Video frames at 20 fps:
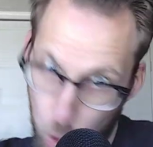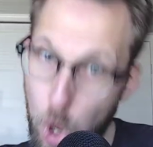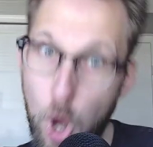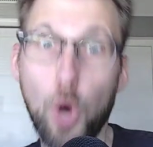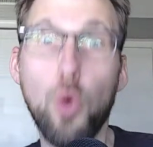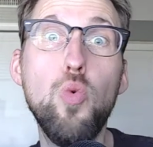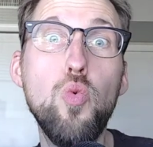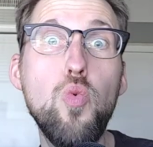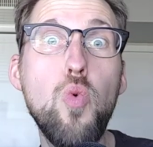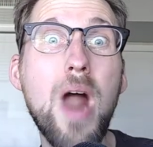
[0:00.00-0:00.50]

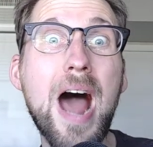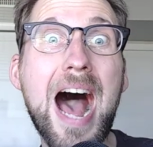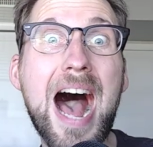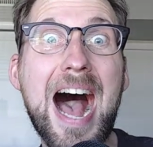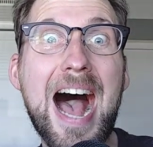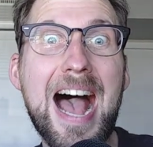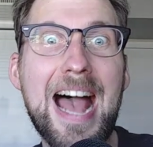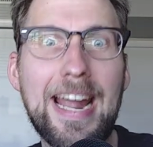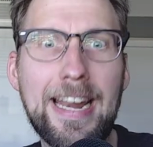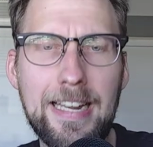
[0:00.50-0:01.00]

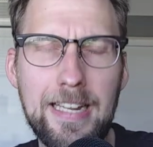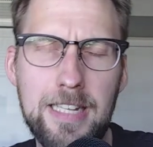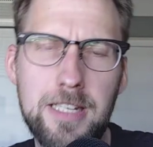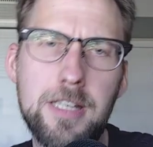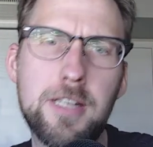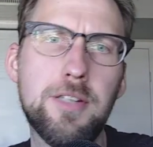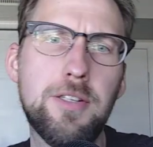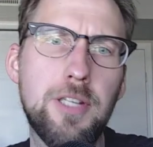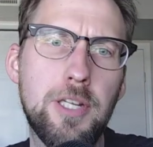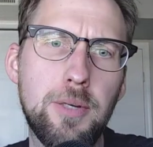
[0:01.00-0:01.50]
Alright, let's
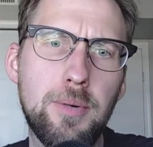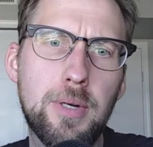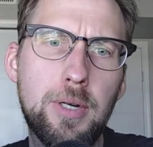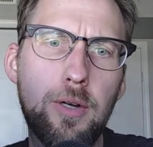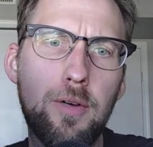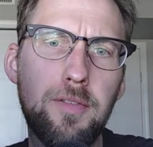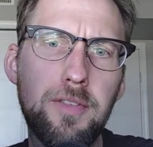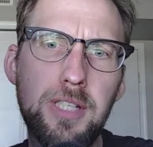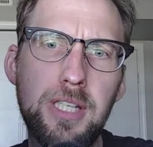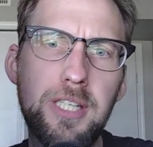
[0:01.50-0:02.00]
continue our
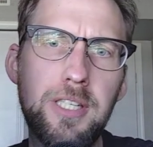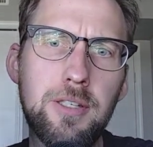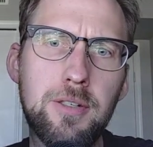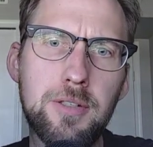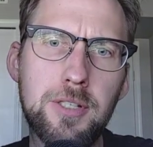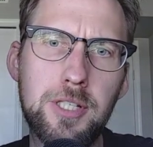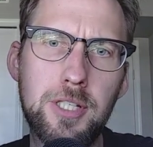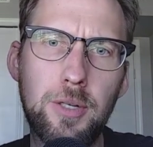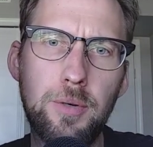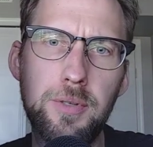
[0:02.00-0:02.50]
conversation on
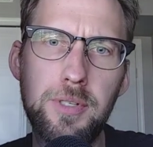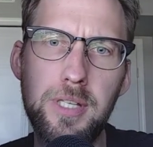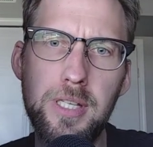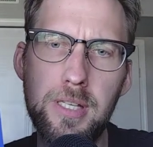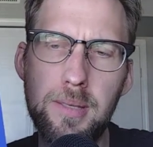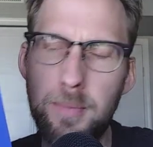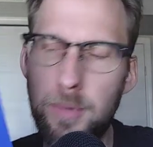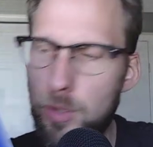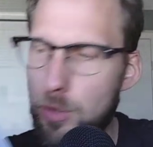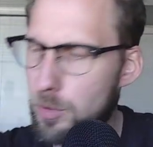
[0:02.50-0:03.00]

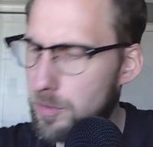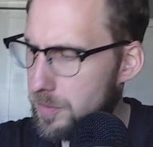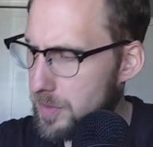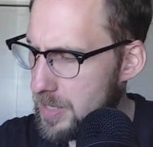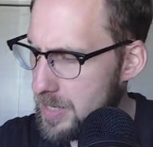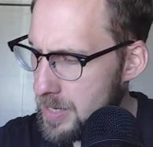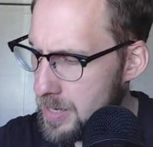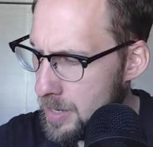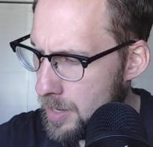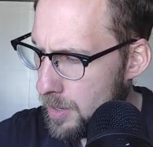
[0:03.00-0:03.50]
Stoicism and go over
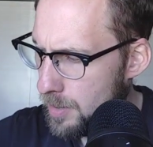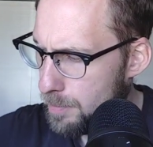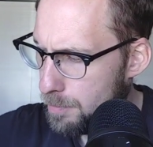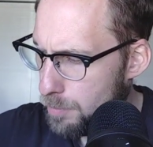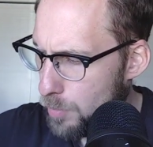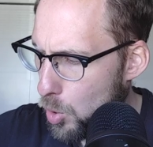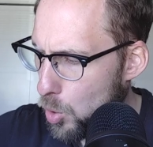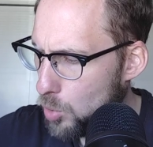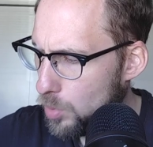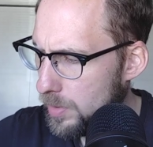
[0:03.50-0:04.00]
the
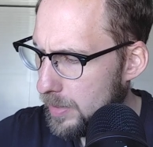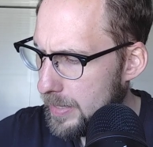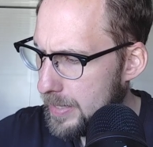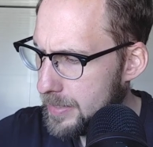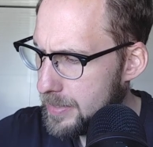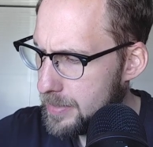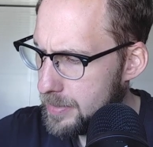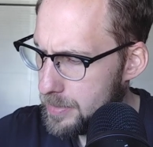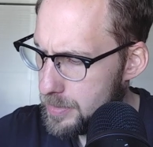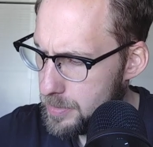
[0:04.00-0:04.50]
Moral
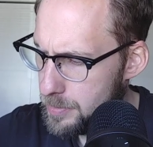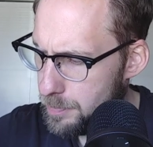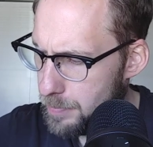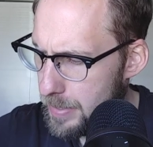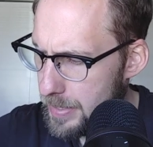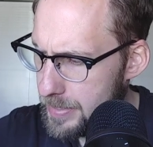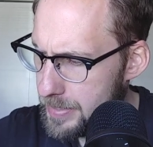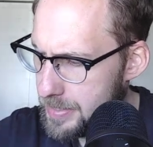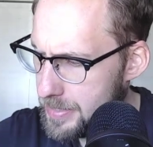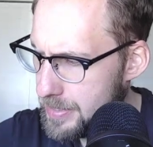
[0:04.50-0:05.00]
Letters
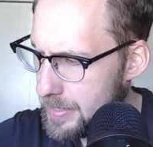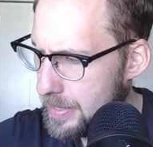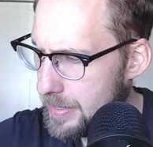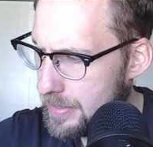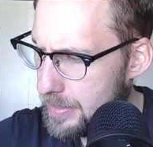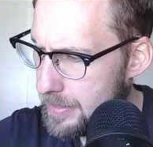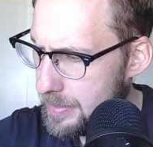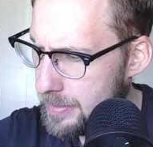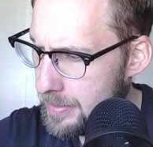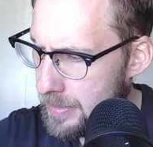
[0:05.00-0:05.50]
by
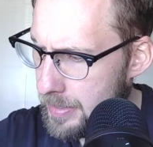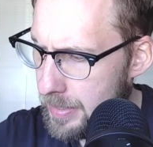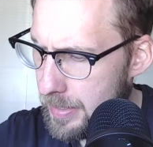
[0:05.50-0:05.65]
Seneca.